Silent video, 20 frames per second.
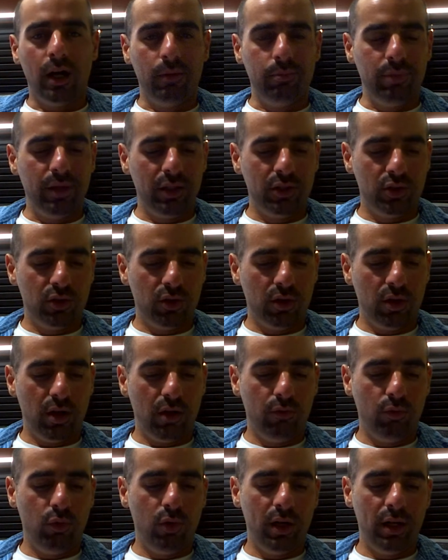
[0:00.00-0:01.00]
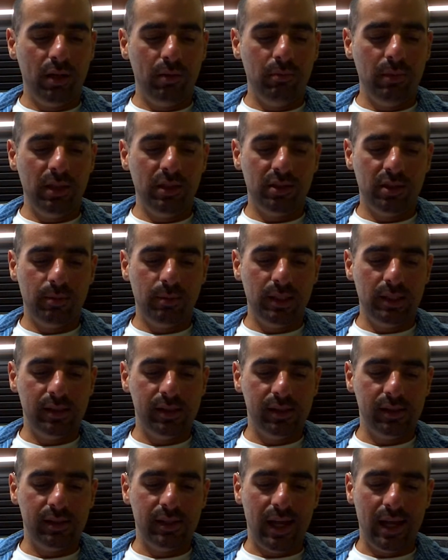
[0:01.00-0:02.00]
picture of what it means to be
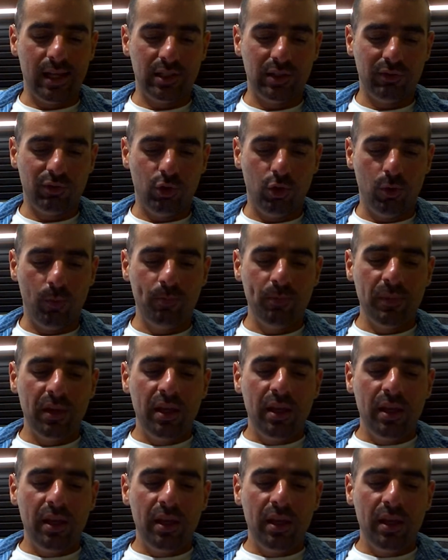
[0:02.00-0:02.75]
successful.